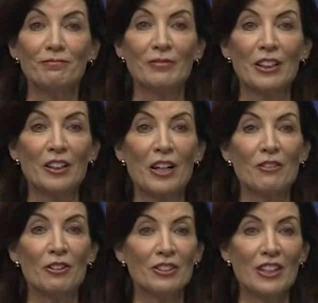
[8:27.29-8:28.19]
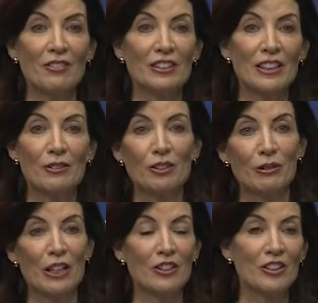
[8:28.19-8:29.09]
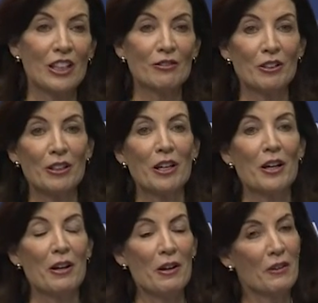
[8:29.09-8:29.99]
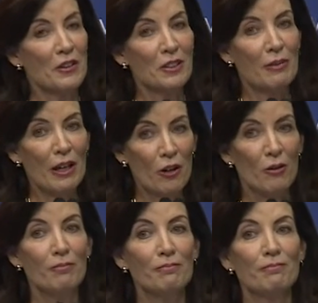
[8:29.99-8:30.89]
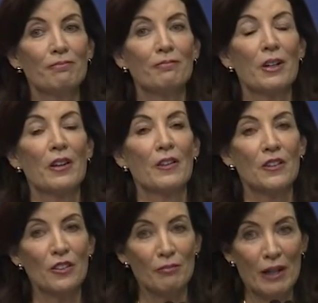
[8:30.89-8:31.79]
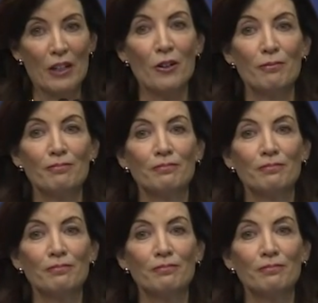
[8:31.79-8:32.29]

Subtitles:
I mean, governors have to deal with tragedies everywhere. This is my home. This is my home.